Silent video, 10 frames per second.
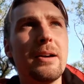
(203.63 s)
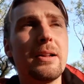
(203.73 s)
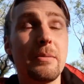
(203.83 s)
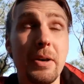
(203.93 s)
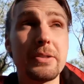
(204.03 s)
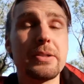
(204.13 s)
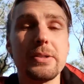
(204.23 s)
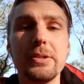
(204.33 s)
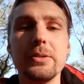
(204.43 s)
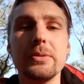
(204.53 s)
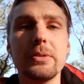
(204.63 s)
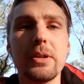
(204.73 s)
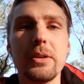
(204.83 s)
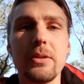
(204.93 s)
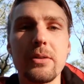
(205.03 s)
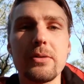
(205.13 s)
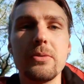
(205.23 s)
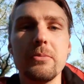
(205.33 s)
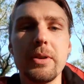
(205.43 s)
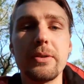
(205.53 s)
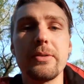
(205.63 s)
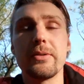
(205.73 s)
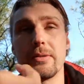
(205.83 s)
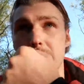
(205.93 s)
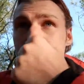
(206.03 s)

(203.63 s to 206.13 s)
and the mouth is too not to mix